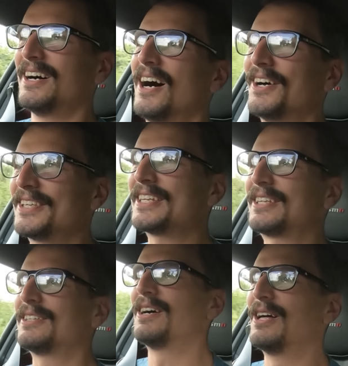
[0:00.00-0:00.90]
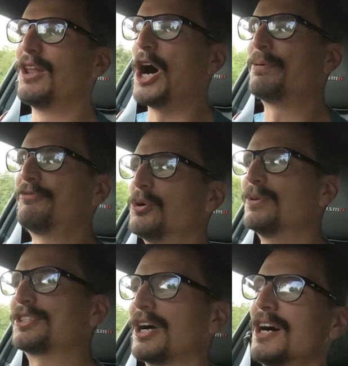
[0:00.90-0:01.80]
I think a lot of
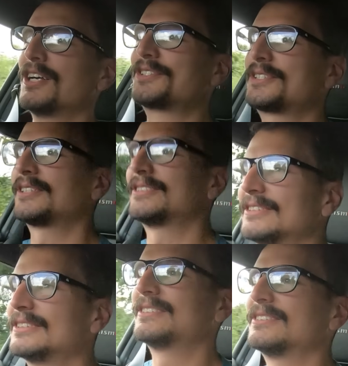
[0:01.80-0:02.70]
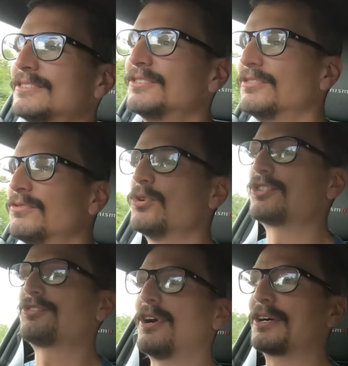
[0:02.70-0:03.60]
performance cars would
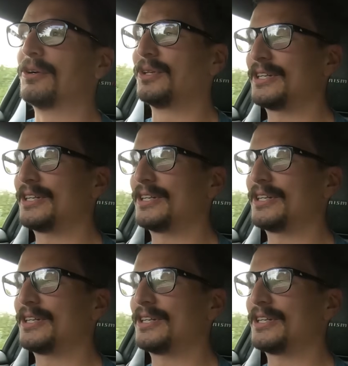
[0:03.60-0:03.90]
struggle.